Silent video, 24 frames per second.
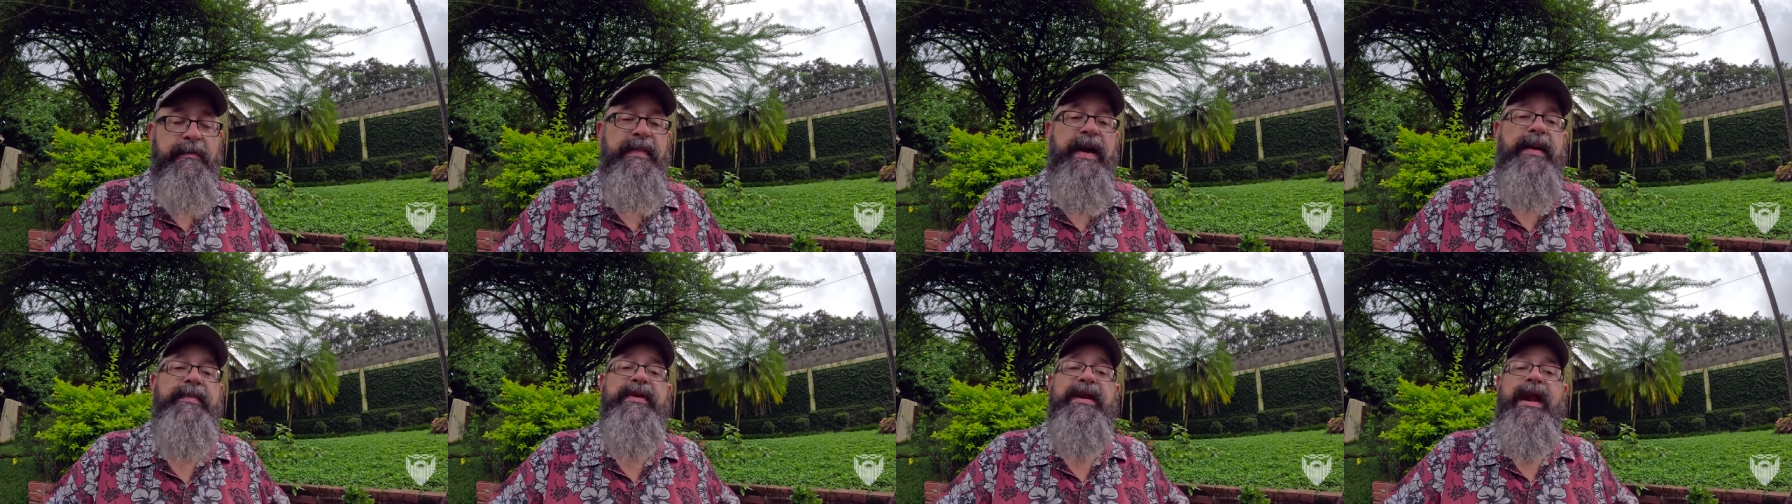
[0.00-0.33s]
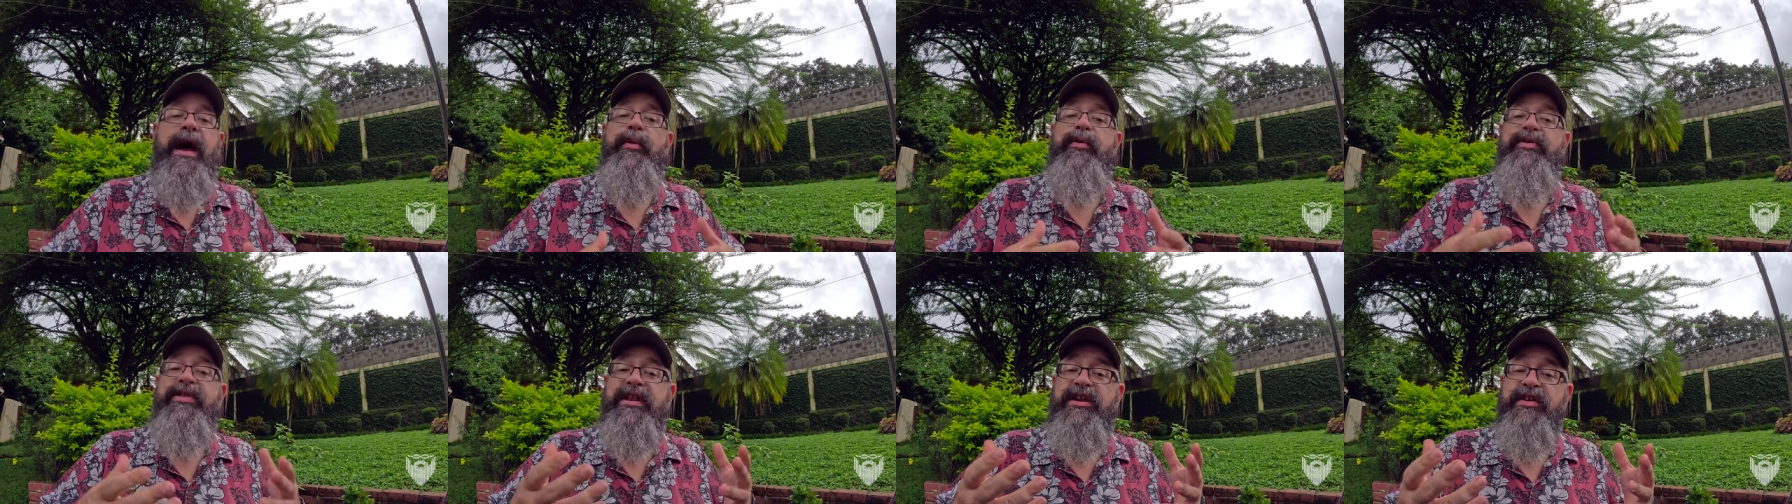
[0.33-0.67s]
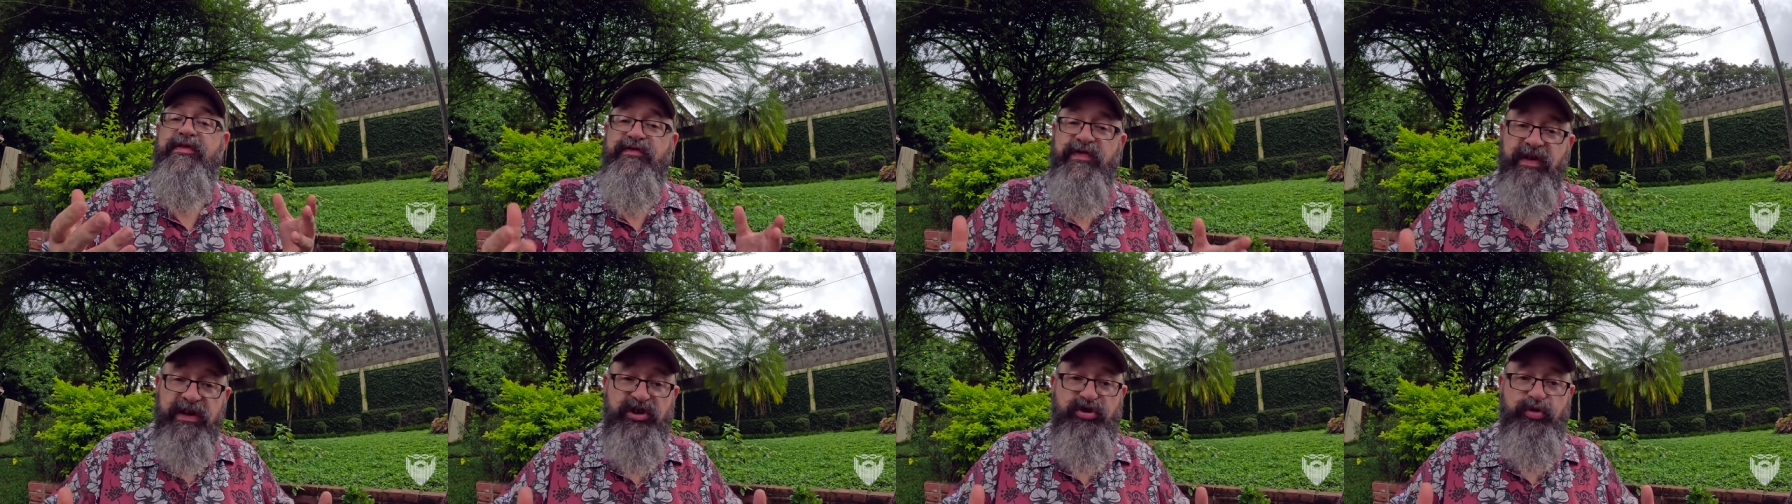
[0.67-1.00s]
maybe not with
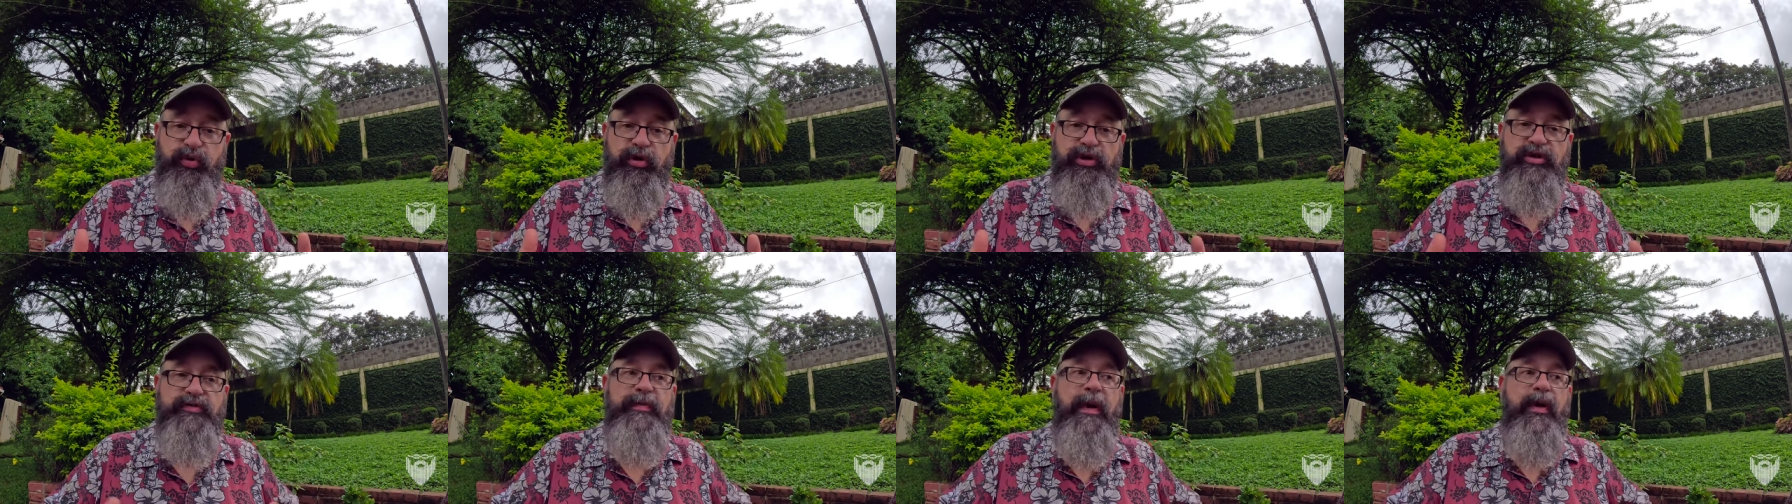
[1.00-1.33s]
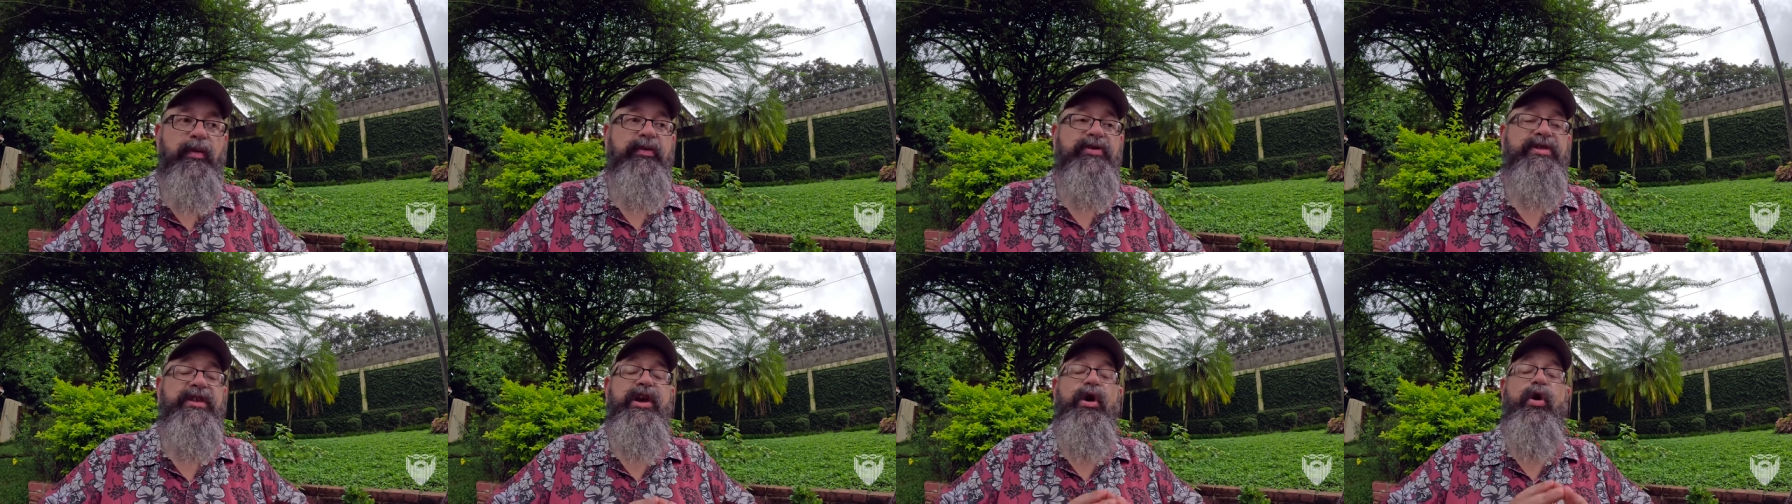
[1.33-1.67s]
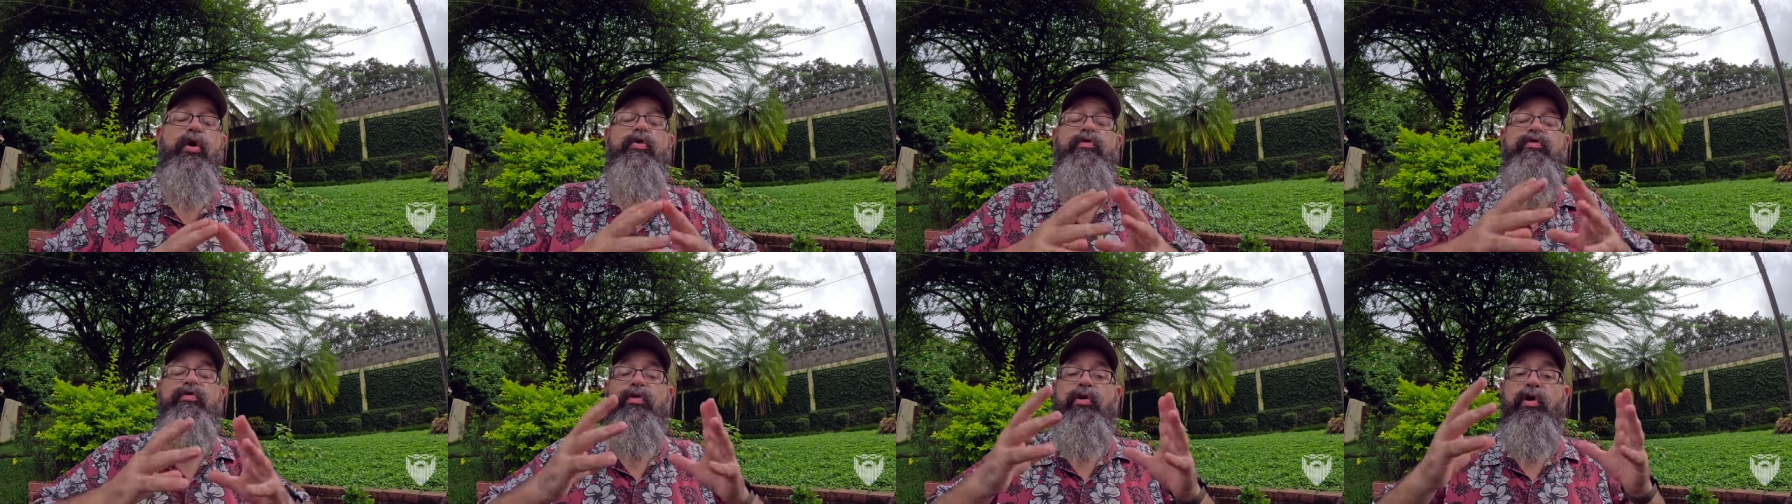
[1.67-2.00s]
individuals, but with the
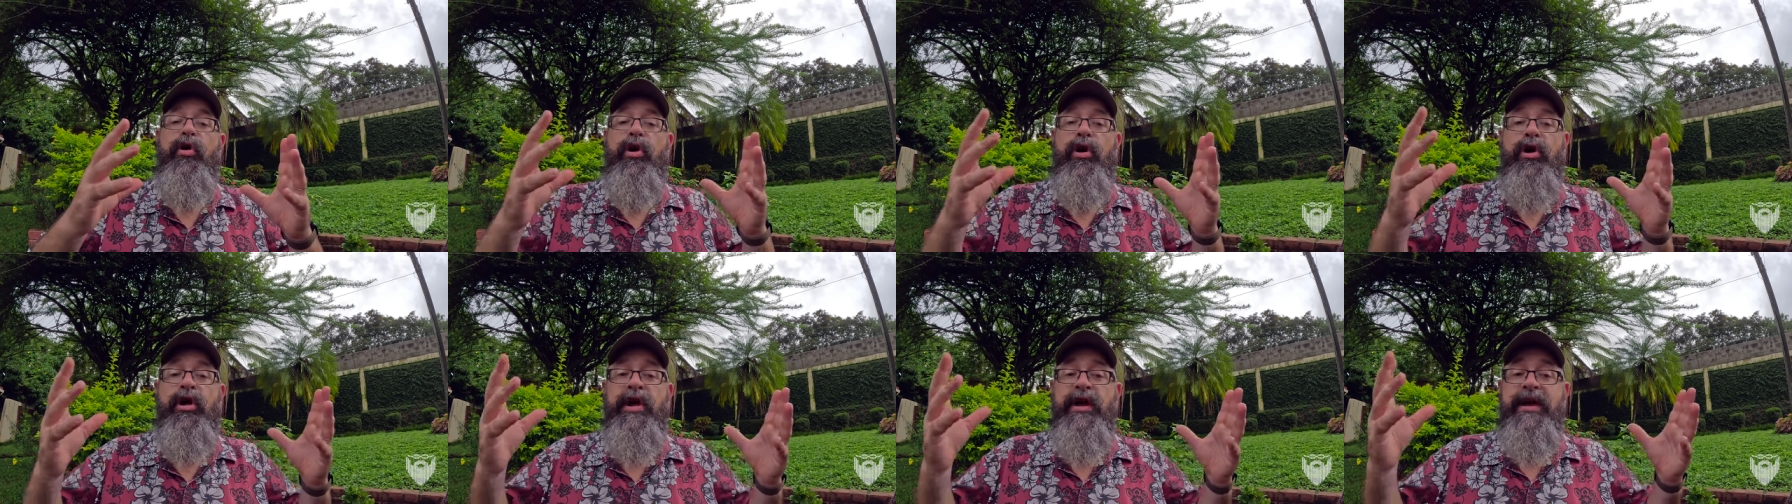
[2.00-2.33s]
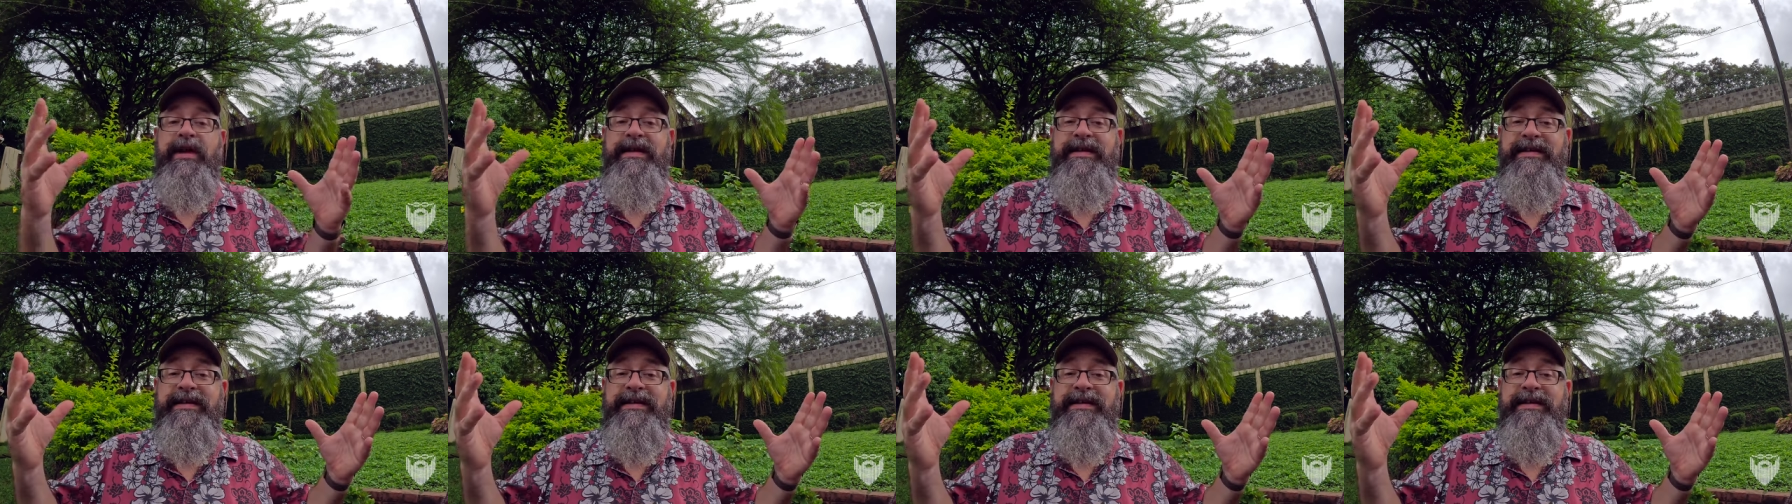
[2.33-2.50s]
overall